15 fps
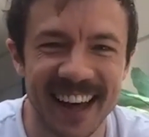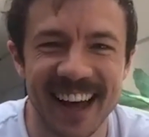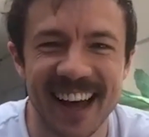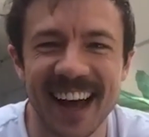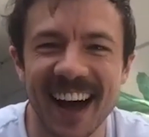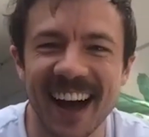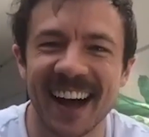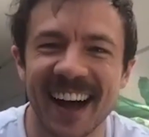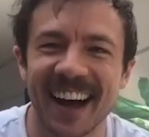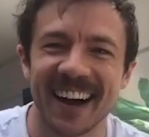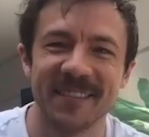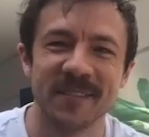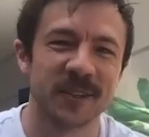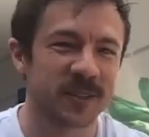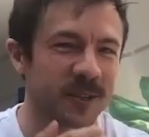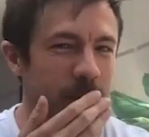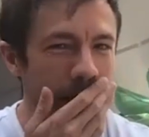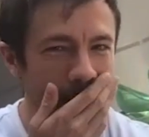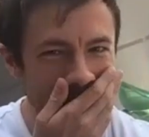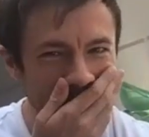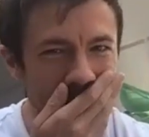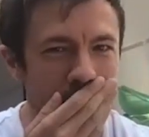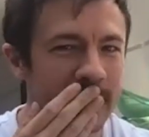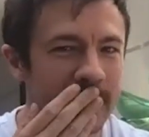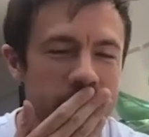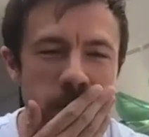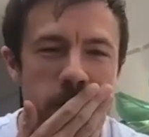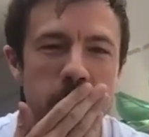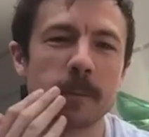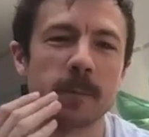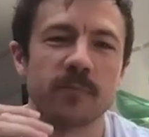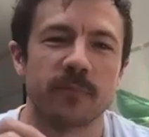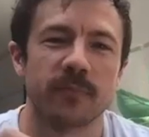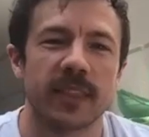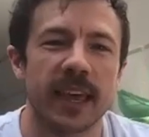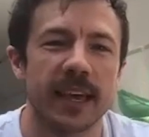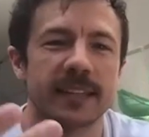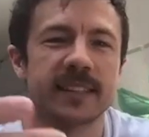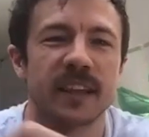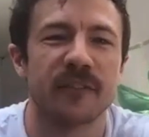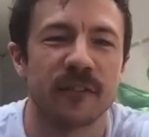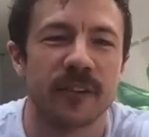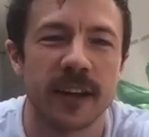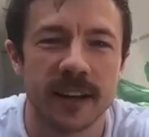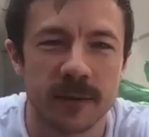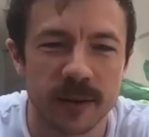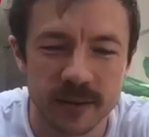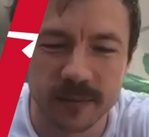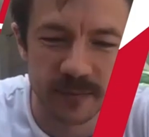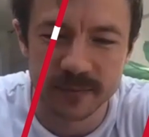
I'm not sure about that, but yeah, it's different anyway.